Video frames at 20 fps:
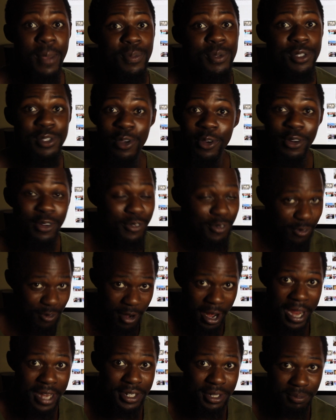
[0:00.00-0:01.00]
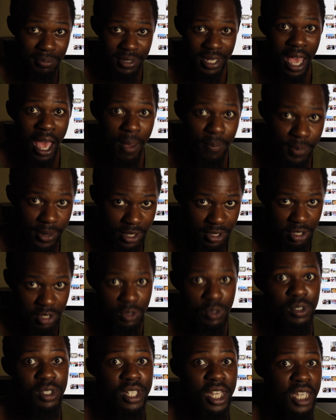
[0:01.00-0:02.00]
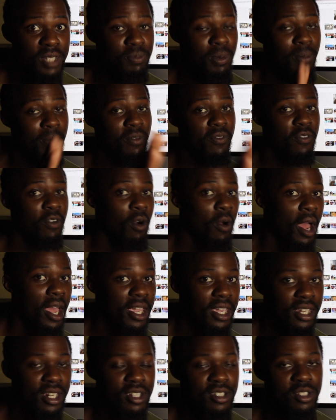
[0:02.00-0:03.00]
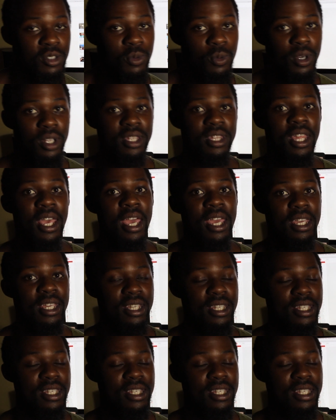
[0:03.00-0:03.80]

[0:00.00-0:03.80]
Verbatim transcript: episode of Random Topic Tuesdays. But before I get into what that